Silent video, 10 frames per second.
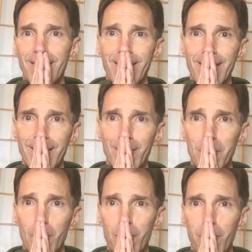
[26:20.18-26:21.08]
and
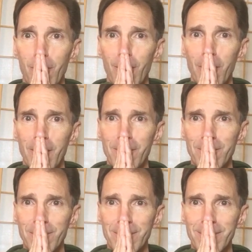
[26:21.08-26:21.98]
let's move forward.
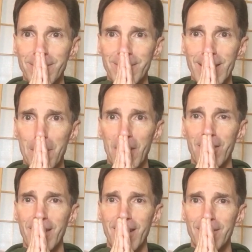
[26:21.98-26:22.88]

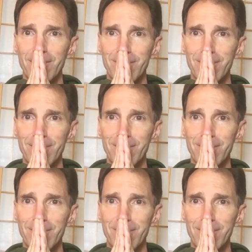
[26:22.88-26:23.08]
Namaste.